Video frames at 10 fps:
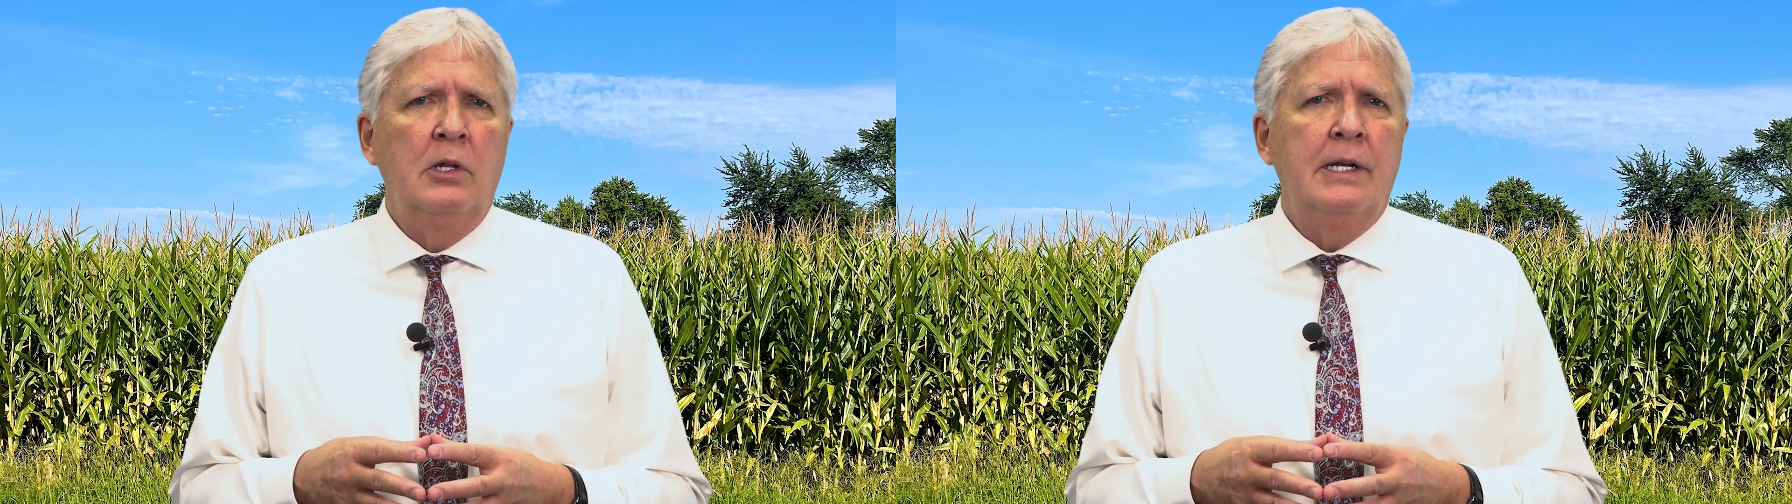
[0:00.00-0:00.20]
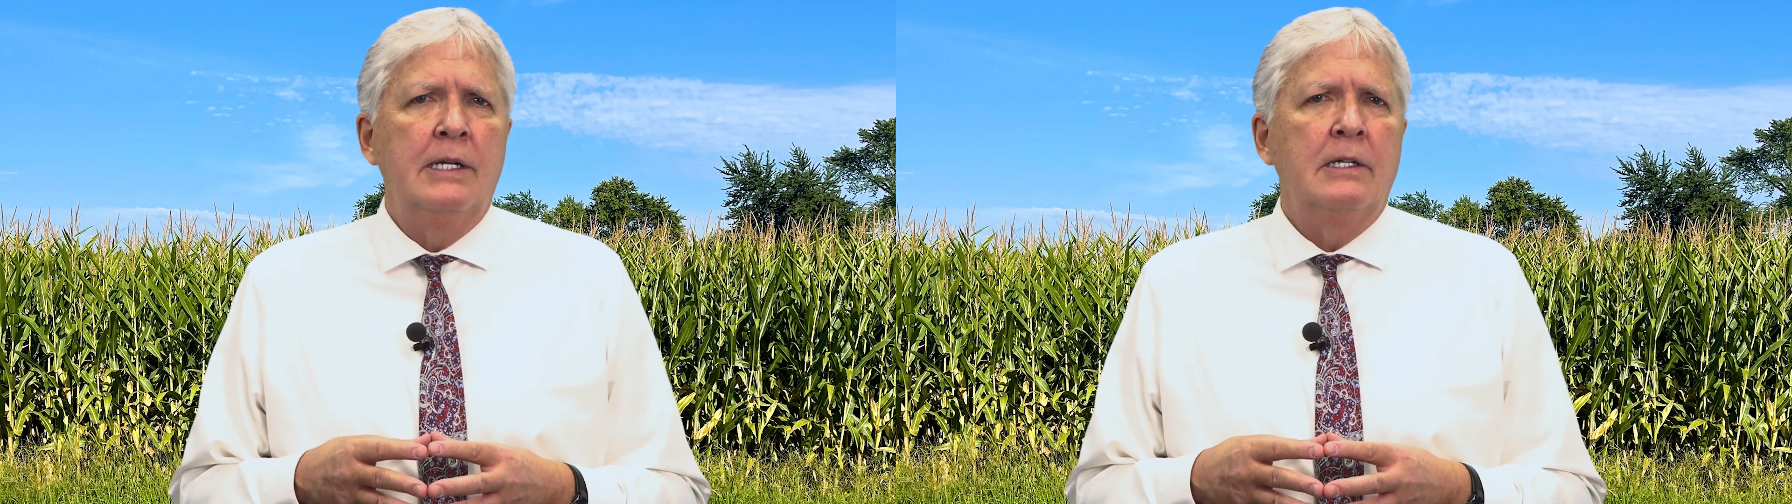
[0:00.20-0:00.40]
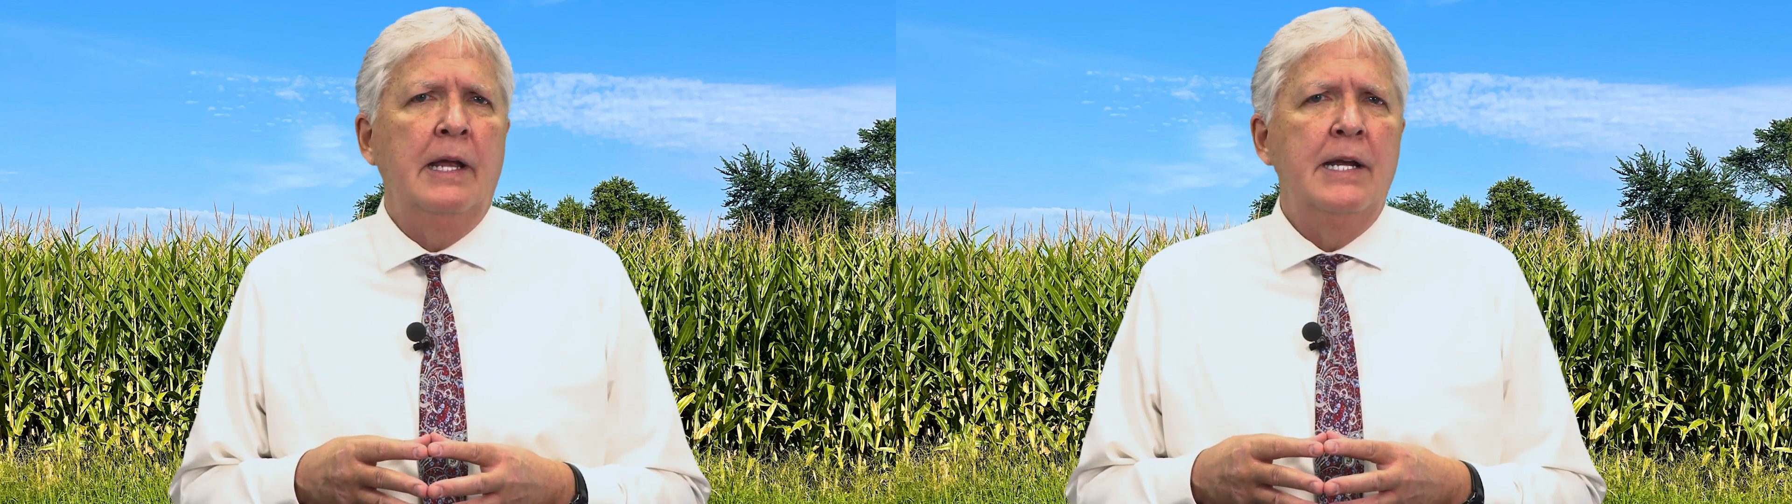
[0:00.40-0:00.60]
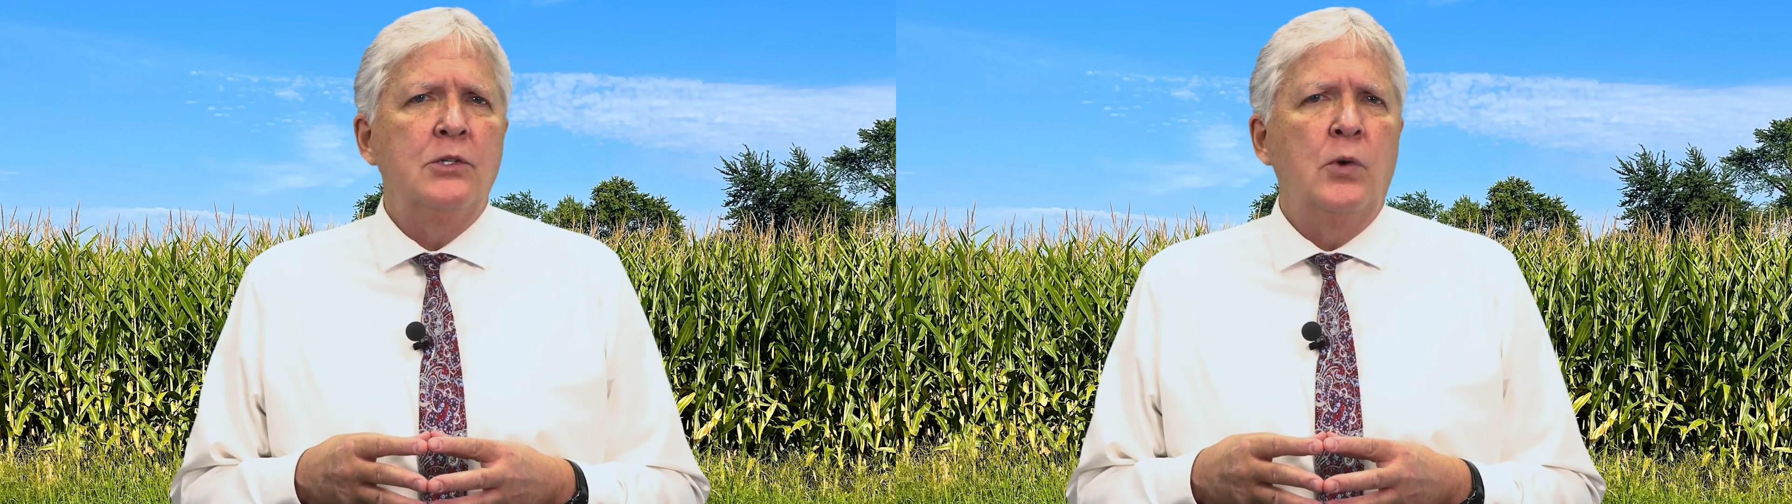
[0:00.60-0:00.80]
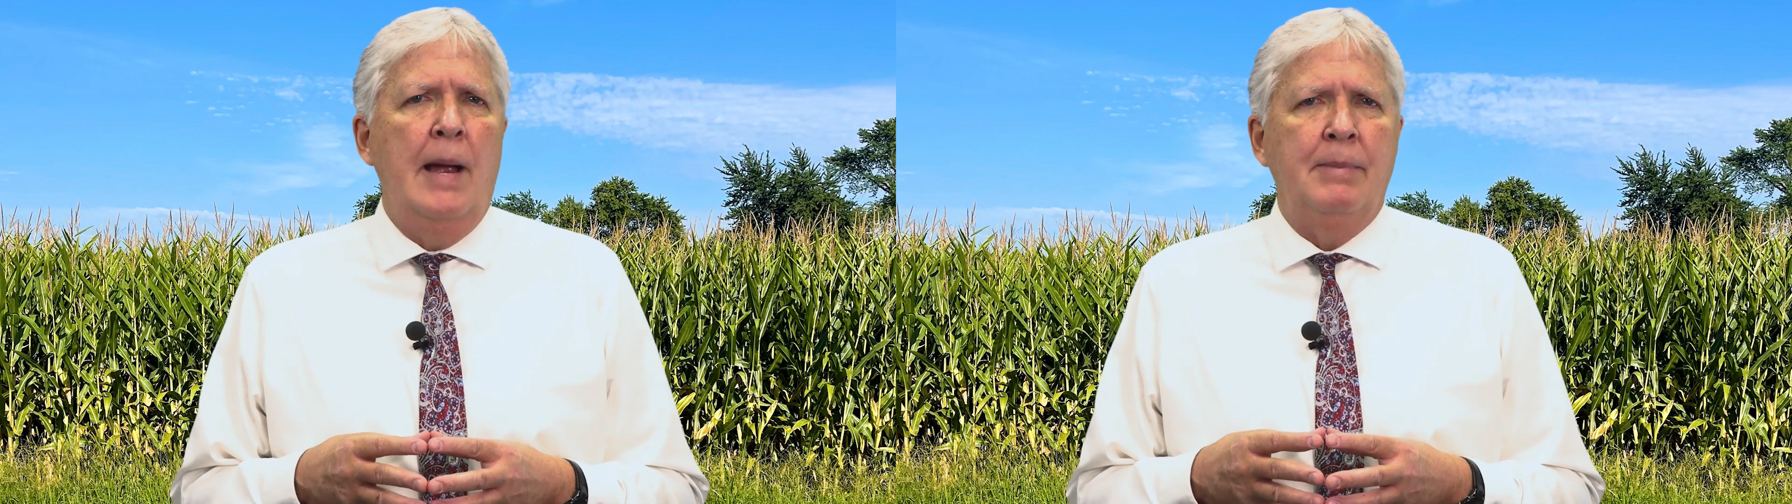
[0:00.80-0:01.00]
looking at the
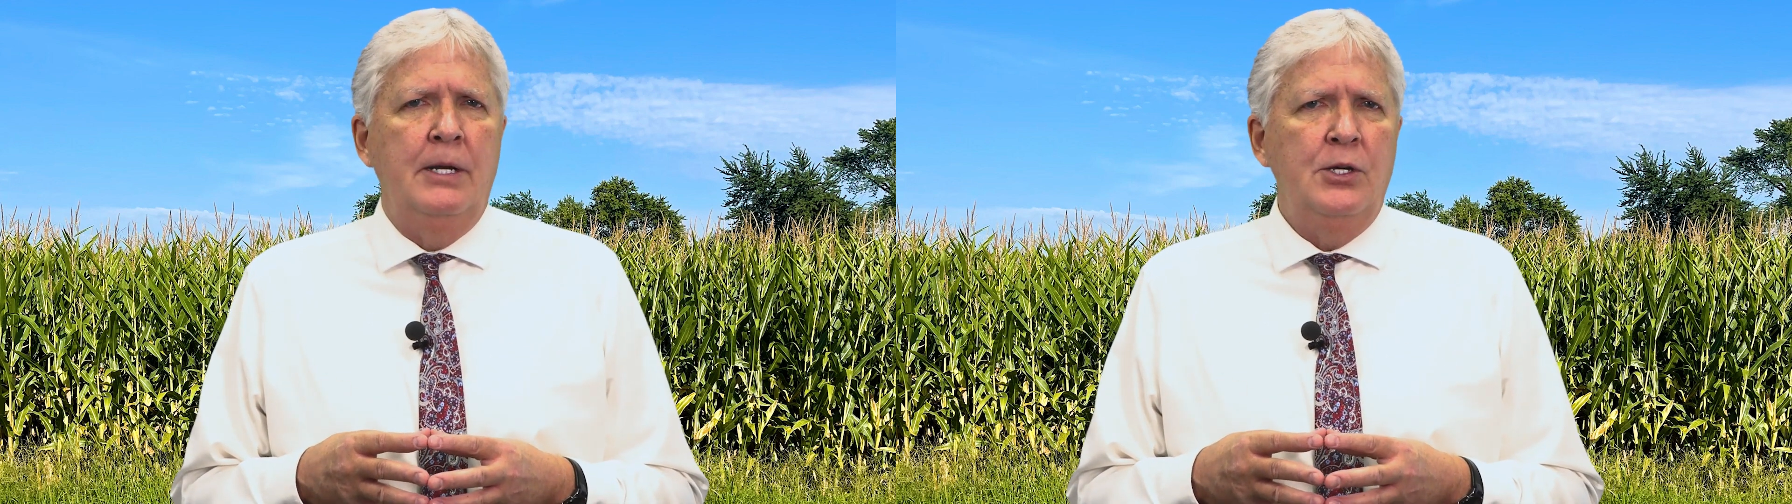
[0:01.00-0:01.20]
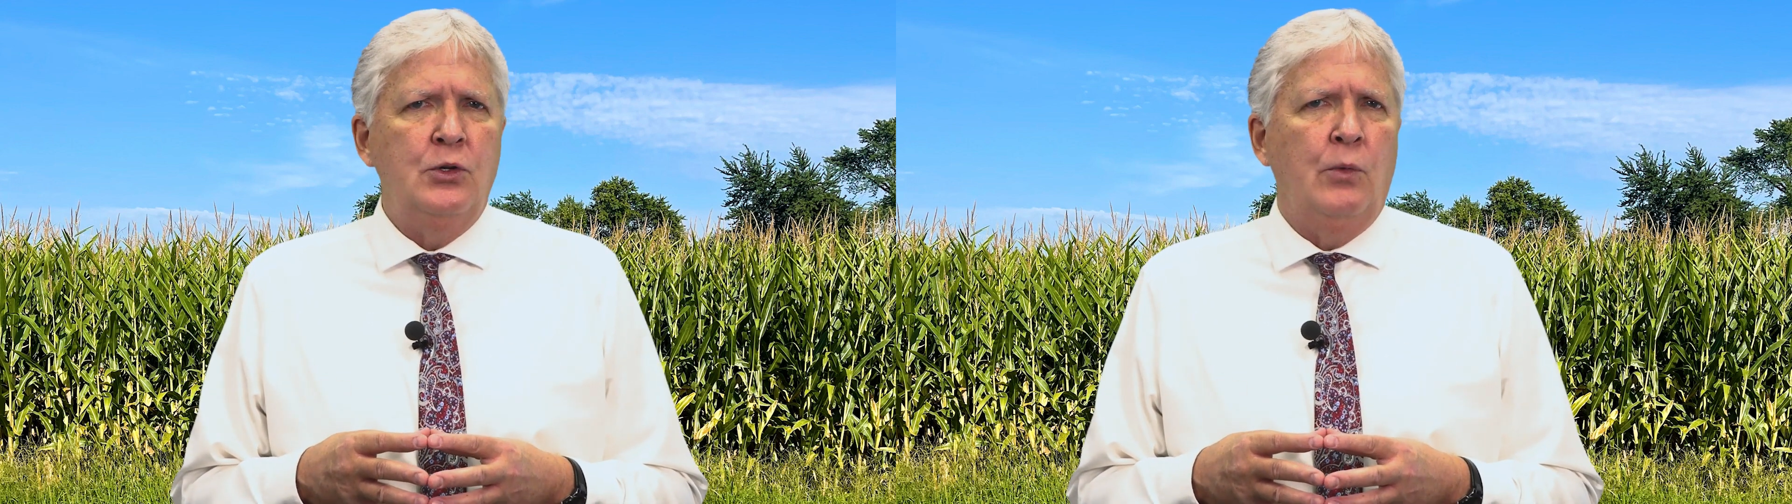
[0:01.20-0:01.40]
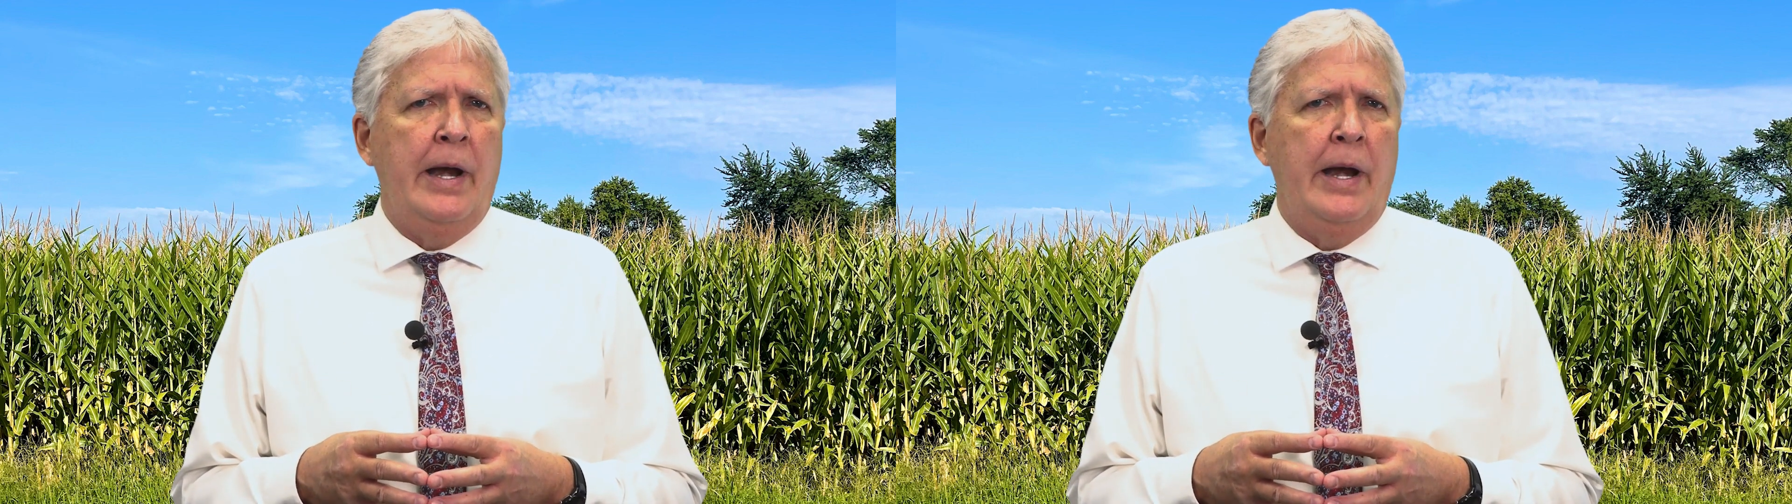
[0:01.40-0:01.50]
latest crop condition